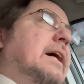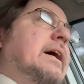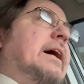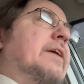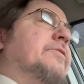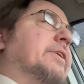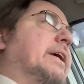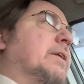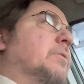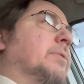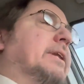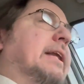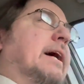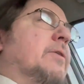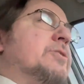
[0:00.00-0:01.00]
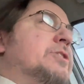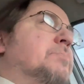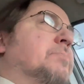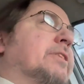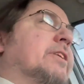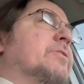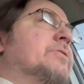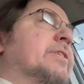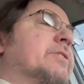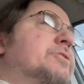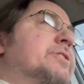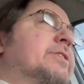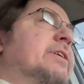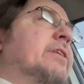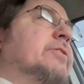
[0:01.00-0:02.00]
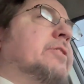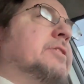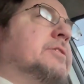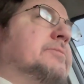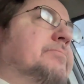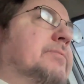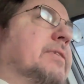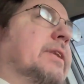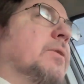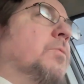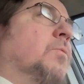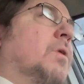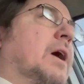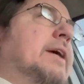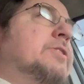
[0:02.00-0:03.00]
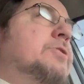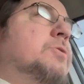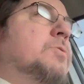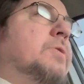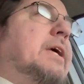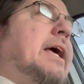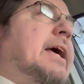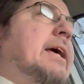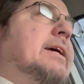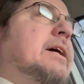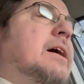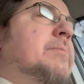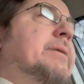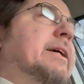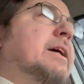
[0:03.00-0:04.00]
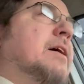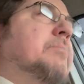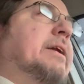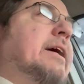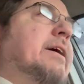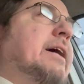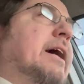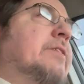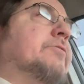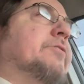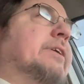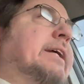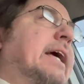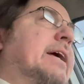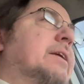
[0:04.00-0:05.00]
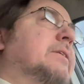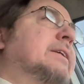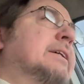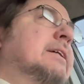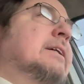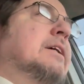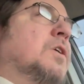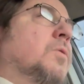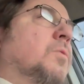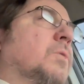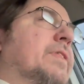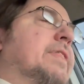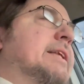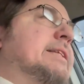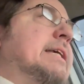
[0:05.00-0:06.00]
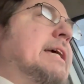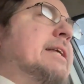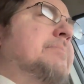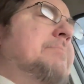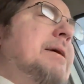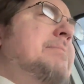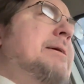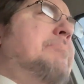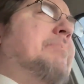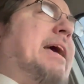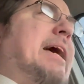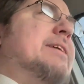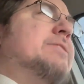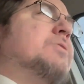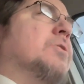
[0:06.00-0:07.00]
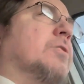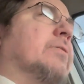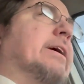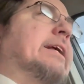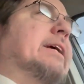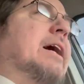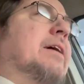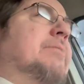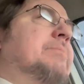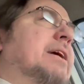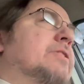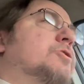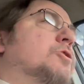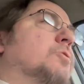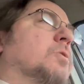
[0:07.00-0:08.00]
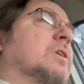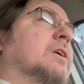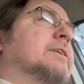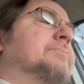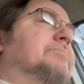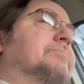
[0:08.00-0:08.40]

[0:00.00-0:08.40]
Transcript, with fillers: I, forget what languages, but there, there's another Y2K coming up, and I, I forget what the date. Maybe it passed already. I'm not sure.